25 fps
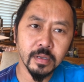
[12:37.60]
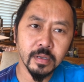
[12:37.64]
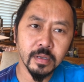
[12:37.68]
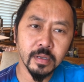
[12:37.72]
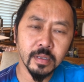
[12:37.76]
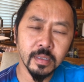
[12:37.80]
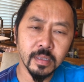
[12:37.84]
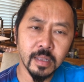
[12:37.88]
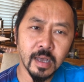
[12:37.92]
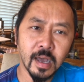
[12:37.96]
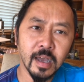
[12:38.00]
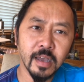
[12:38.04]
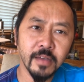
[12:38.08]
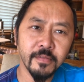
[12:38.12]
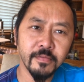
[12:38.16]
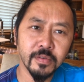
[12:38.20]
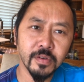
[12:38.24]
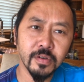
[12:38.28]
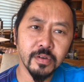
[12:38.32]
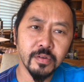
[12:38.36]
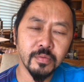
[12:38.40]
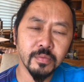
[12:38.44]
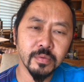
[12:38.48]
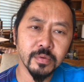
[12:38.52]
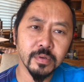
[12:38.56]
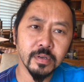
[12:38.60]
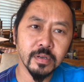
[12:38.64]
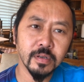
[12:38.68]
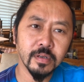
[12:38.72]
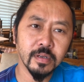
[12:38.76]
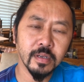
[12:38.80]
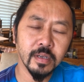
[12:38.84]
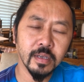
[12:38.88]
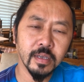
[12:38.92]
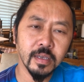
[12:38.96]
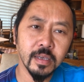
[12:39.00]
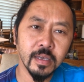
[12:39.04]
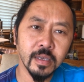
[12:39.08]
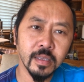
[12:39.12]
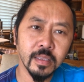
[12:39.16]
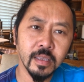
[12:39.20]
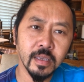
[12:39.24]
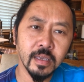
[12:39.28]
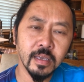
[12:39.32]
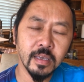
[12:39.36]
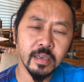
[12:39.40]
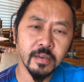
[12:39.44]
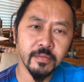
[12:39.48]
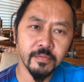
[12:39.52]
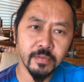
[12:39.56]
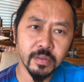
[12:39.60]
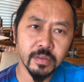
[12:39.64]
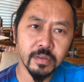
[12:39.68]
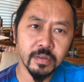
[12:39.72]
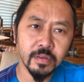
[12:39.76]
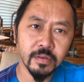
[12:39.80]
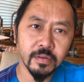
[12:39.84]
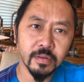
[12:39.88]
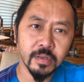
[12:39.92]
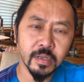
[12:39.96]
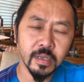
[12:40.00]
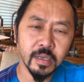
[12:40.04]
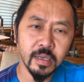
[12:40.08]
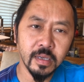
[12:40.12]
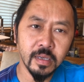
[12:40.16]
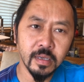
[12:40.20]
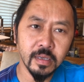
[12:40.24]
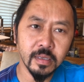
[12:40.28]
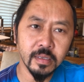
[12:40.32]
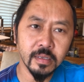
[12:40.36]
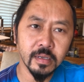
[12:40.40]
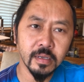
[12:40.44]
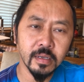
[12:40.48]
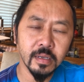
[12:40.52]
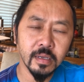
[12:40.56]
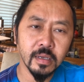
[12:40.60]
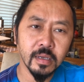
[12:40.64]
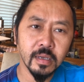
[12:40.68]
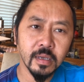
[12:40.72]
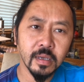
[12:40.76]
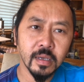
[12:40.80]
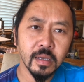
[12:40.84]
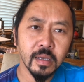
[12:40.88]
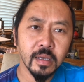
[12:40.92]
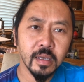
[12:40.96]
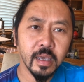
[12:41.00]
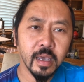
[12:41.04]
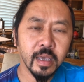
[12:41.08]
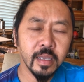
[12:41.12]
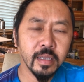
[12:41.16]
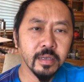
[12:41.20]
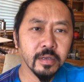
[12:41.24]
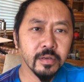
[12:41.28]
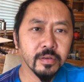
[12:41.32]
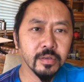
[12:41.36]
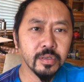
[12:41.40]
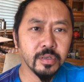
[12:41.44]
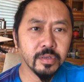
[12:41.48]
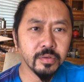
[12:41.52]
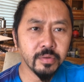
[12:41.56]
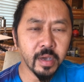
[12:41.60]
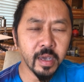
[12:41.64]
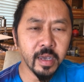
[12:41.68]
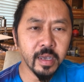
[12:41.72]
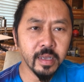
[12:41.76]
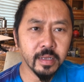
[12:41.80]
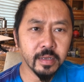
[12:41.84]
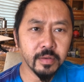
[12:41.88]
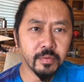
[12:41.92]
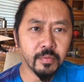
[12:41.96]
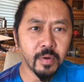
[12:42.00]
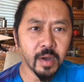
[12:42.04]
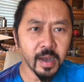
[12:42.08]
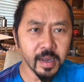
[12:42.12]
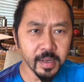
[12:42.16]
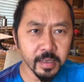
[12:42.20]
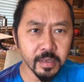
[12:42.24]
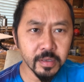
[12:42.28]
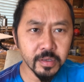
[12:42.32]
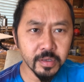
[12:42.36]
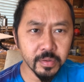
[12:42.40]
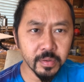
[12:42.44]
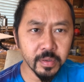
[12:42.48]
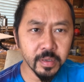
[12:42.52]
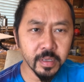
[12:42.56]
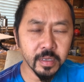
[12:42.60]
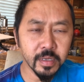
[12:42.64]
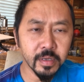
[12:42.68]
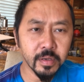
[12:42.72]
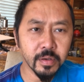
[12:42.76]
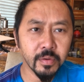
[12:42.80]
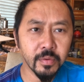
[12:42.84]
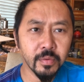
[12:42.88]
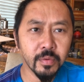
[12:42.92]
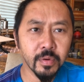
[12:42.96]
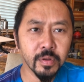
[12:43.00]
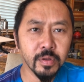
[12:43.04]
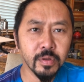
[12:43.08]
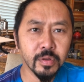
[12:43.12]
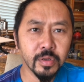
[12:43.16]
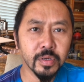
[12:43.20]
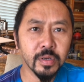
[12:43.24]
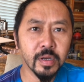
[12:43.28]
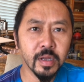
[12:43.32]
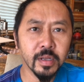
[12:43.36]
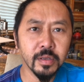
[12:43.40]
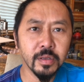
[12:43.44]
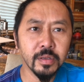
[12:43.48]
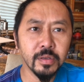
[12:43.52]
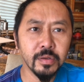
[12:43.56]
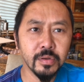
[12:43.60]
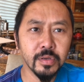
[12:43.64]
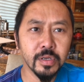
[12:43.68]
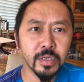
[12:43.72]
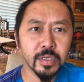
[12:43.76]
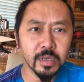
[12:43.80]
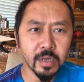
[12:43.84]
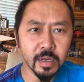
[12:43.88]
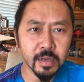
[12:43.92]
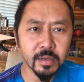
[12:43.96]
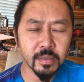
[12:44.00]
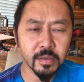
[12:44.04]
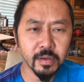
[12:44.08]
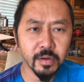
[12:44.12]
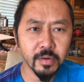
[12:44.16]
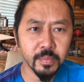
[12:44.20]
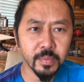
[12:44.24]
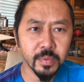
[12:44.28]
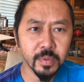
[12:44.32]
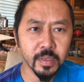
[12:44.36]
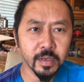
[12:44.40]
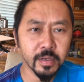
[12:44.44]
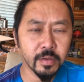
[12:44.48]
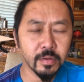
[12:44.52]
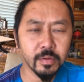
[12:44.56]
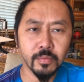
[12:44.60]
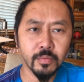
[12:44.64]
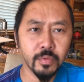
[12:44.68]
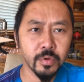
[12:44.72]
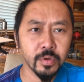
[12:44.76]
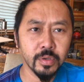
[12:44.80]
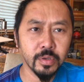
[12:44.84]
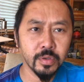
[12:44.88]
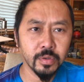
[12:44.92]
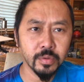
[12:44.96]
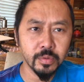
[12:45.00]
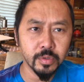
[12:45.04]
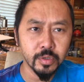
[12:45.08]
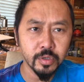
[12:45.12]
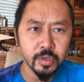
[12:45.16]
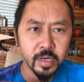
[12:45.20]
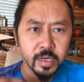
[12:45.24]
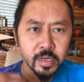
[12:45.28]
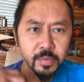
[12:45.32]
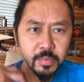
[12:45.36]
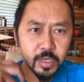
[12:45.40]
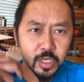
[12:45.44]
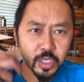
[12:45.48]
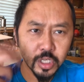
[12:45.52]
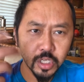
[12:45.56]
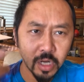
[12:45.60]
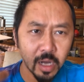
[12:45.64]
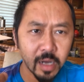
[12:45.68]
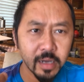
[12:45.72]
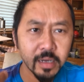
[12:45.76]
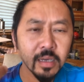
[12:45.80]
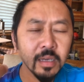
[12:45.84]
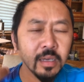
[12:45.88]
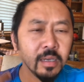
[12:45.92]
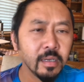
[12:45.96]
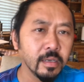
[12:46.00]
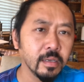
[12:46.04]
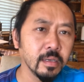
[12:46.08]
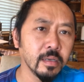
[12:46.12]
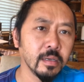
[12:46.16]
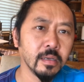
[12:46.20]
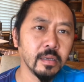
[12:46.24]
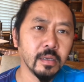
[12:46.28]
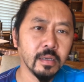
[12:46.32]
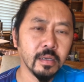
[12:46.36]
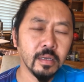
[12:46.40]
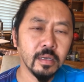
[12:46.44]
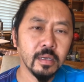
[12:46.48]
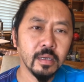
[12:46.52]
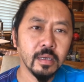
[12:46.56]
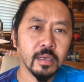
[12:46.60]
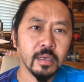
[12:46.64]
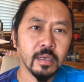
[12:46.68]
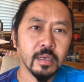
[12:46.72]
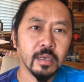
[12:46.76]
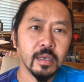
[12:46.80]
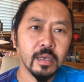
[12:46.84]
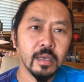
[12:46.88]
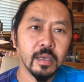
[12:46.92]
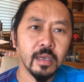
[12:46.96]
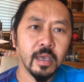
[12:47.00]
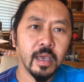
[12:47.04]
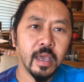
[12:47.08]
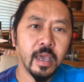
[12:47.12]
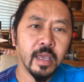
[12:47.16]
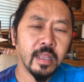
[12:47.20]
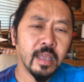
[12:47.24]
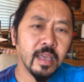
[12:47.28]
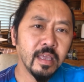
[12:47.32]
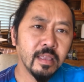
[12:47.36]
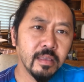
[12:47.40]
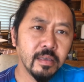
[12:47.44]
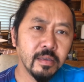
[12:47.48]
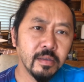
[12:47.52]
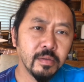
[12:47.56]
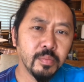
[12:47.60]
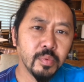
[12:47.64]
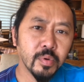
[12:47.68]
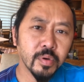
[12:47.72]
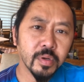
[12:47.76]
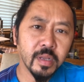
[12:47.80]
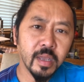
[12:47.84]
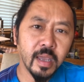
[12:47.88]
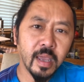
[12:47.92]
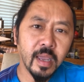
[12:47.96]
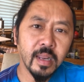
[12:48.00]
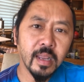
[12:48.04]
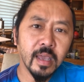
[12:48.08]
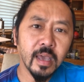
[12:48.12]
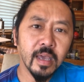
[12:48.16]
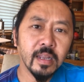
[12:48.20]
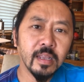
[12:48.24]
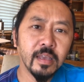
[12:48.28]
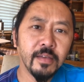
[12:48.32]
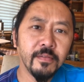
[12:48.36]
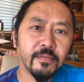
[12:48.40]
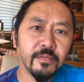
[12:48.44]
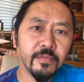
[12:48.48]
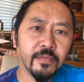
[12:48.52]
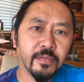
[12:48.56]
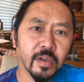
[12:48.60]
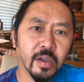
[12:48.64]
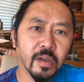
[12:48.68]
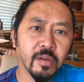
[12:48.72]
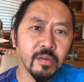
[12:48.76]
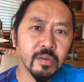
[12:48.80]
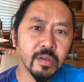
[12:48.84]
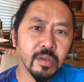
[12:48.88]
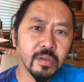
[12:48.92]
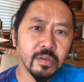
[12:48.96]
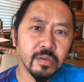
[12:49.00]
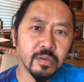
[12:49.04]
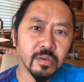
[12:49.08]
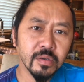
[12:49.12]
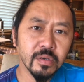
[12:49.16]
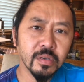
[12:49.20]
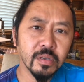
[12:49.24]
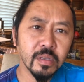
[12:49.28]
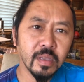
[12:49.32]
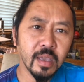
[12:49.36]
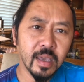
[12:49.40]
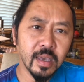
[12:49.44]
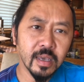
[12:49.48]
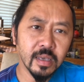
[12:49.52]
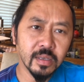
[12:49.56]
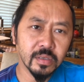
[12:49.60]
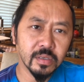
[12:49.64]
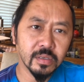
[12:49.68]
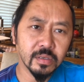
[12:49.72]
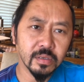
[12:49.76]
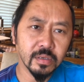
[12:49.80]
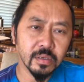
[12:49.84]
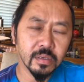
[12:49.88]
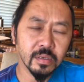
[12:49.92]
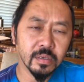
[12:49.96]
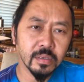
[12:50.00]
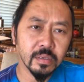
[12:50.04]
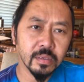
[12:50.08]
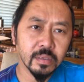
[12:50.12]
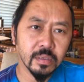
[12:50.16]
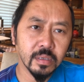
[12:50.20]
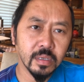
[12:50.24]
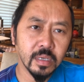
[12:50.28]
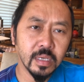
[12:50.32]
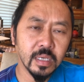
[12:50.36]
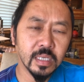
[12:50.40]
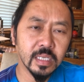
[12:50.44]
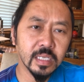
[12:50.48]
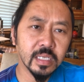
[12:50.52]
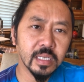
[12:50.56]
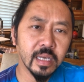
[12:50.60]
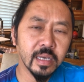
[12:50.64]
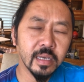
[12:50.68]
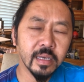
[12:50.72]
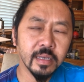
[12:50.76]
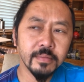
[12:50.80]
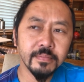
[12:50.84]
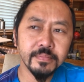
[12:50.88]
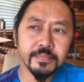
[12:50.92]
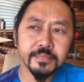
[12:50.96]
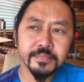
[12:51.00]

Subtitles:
live cobra, and they give it to you to eat. And he goes, you ate it. Why did you eat it? Were you trying to do shock there? Like, were you trying to be shocking? And Anthony Bourdain had a very good answer. He said,